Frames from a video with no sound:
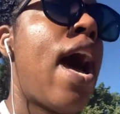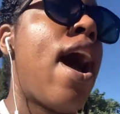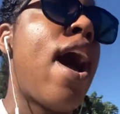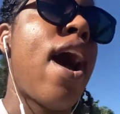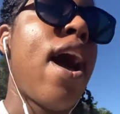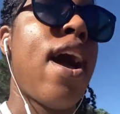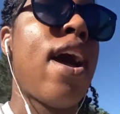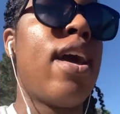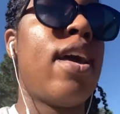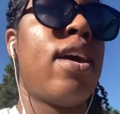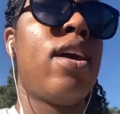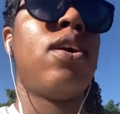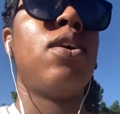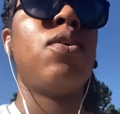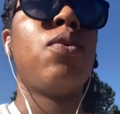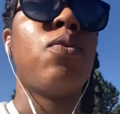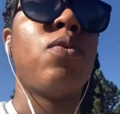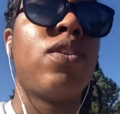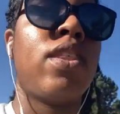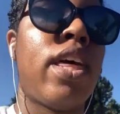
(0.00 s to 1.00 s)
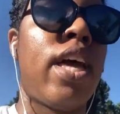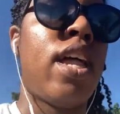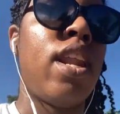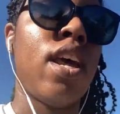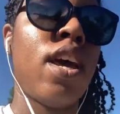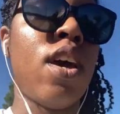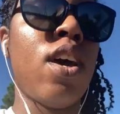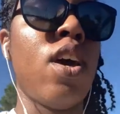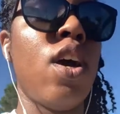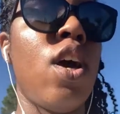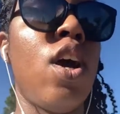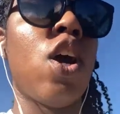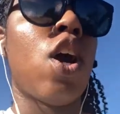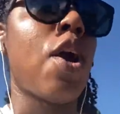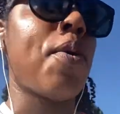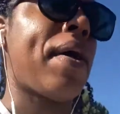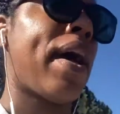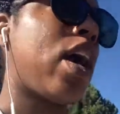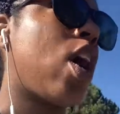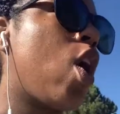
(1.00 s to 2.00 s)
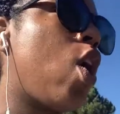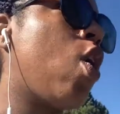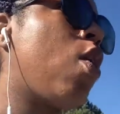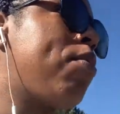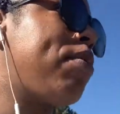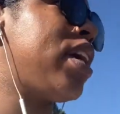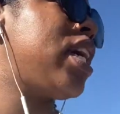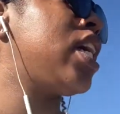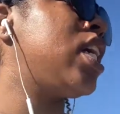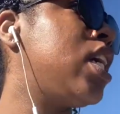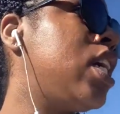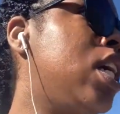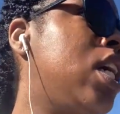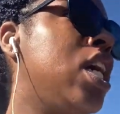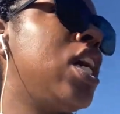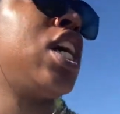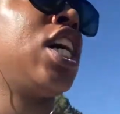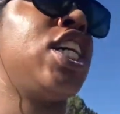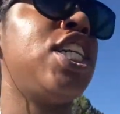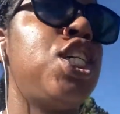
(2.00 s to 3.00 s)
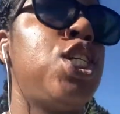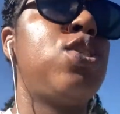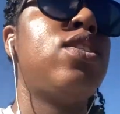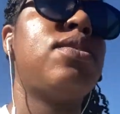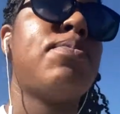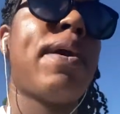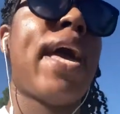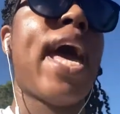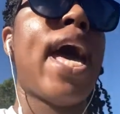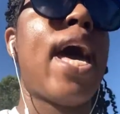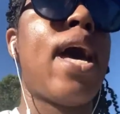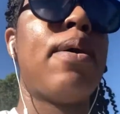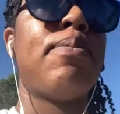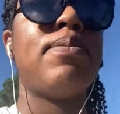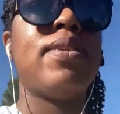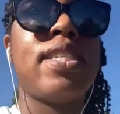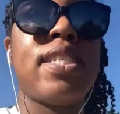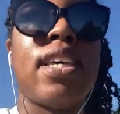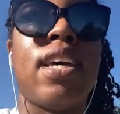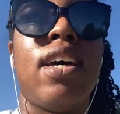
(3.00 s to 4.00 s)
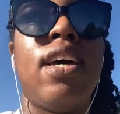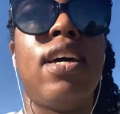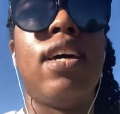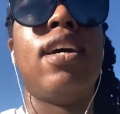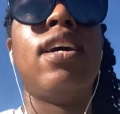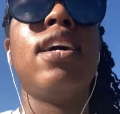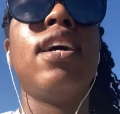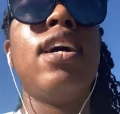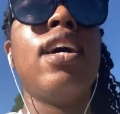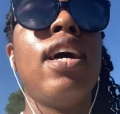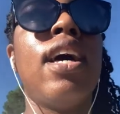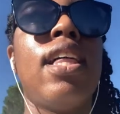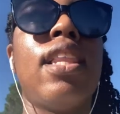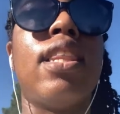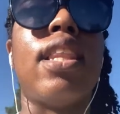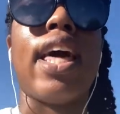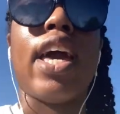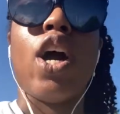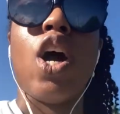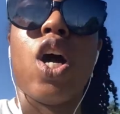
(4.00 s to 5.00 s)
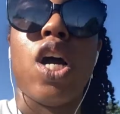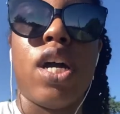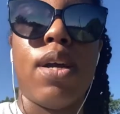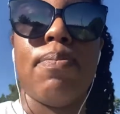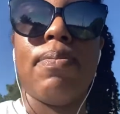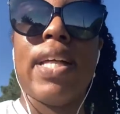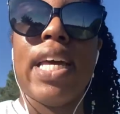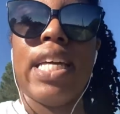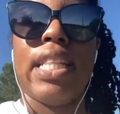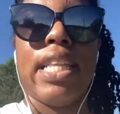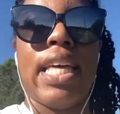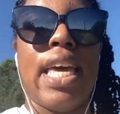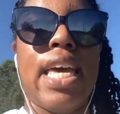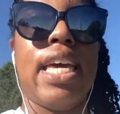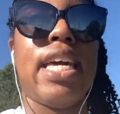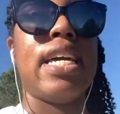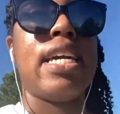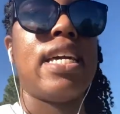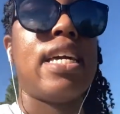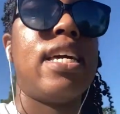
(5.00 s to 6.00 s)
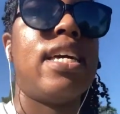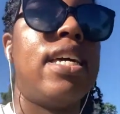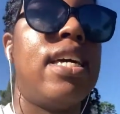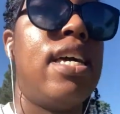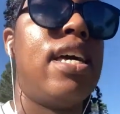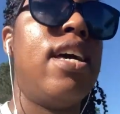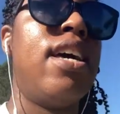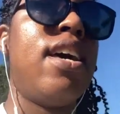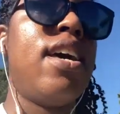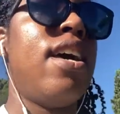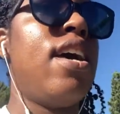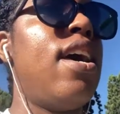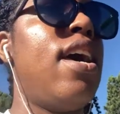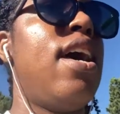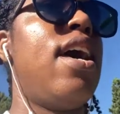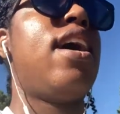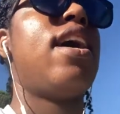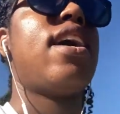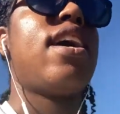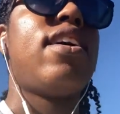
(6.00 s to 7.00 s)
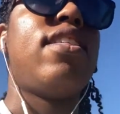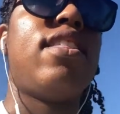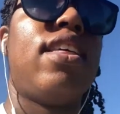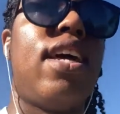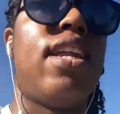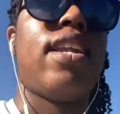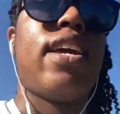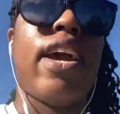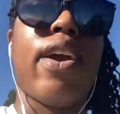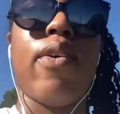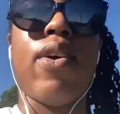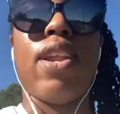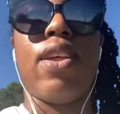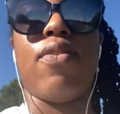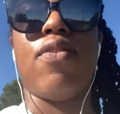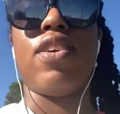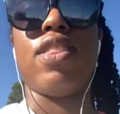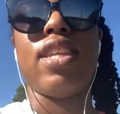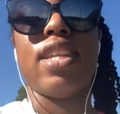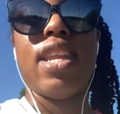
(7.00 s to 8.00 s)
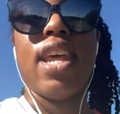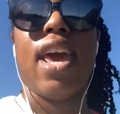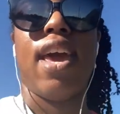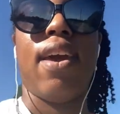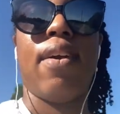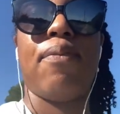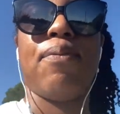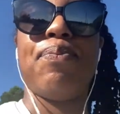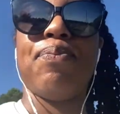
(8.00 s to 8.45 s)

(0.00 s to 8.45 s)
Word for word: I will then go back home, do some abs, light arm, light leg, and then get ready for the day.